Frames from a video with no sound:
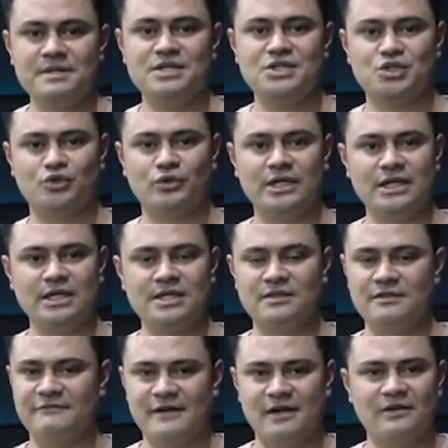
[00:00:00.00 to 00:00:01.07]

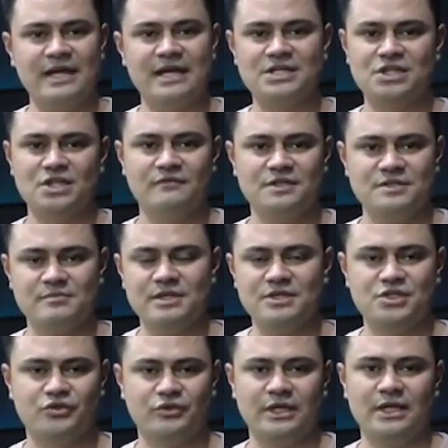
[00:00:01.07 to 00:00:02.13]
ministry, the foundation of his
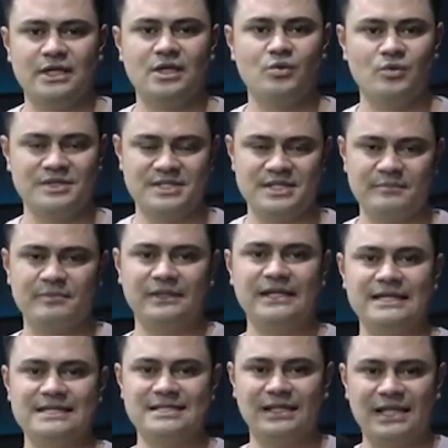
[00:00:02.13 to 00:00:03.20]
ministry, was
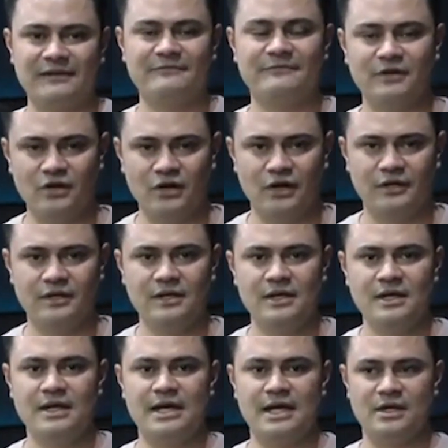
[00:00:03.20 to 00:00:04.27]
simply his love for God.
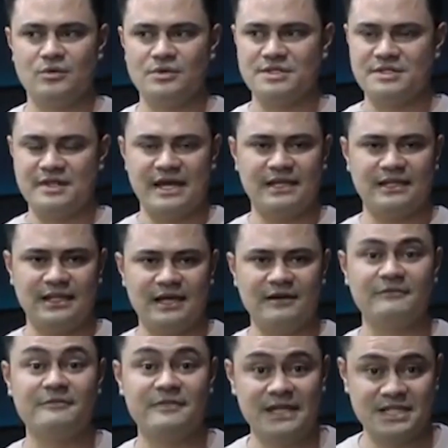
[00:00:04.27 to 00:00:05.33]
And it was that
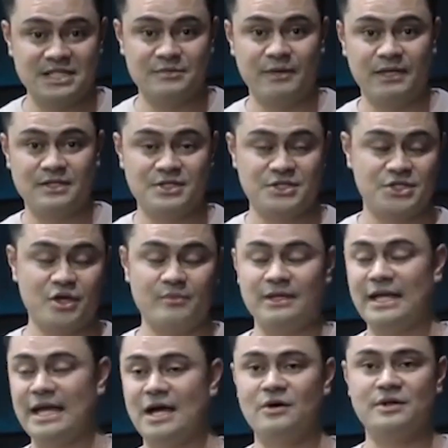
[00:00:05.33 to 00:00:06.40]
love that he spent so
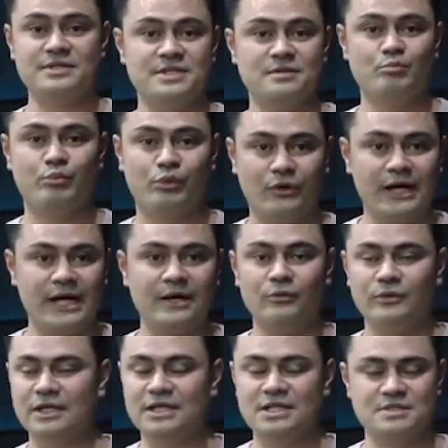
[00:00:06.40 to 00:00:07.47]
many hours in
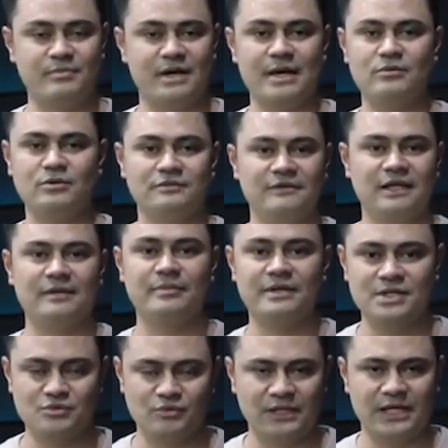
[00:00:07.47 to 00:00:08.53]
prayer, reading his Bible,
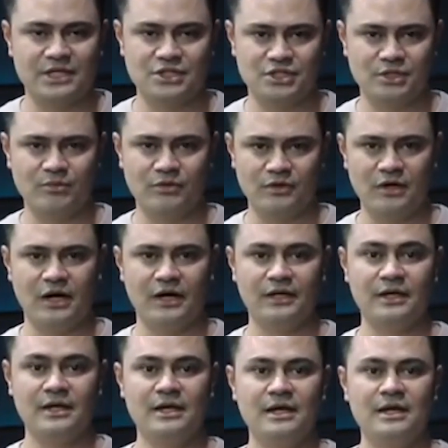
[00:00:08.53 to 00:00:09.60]
developing his relationship with
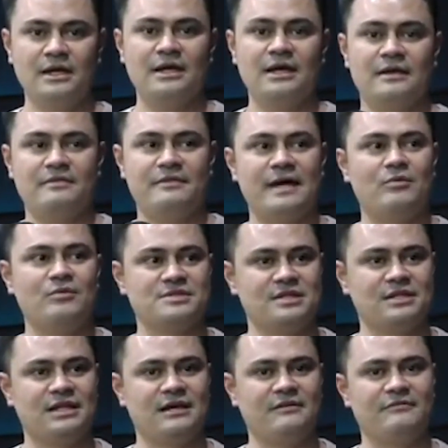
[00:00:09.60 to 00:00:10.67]
God. And that
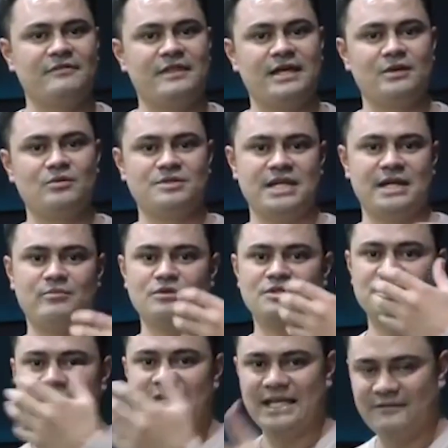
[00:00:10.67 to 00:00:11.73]
was the love that he was
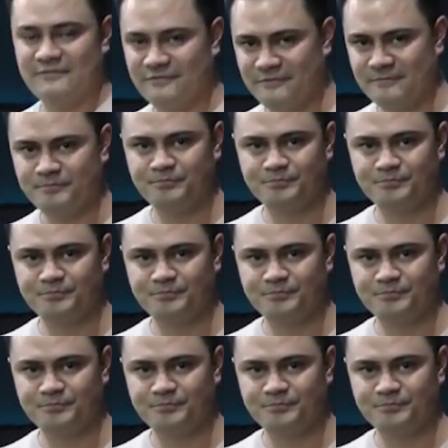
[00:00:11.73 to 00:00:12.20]
able to give